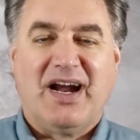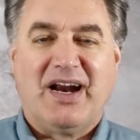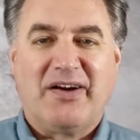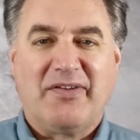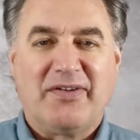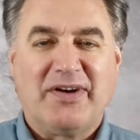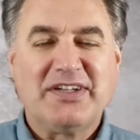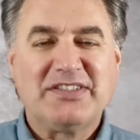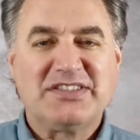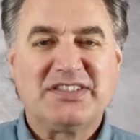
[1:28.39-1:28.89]

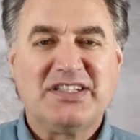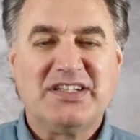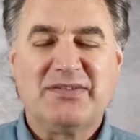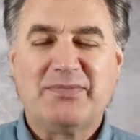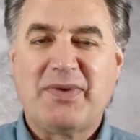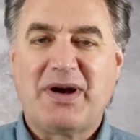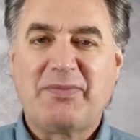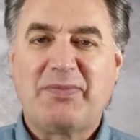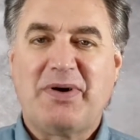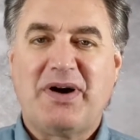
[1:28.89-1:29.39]
I reached
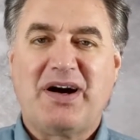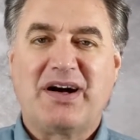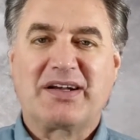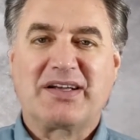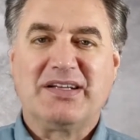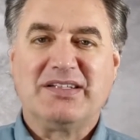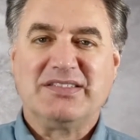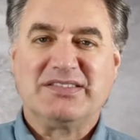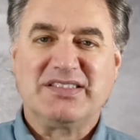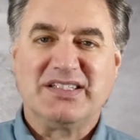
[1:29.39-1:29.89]
into my
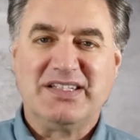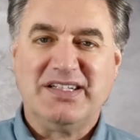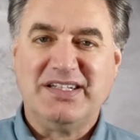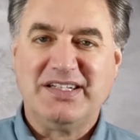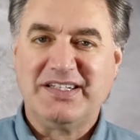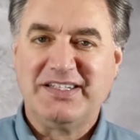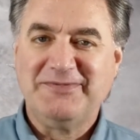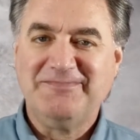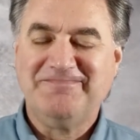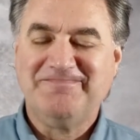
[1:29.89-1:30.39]
pocket and said,
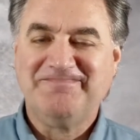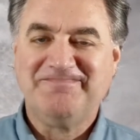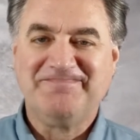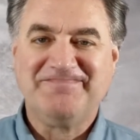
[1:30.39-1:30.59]
"Honey,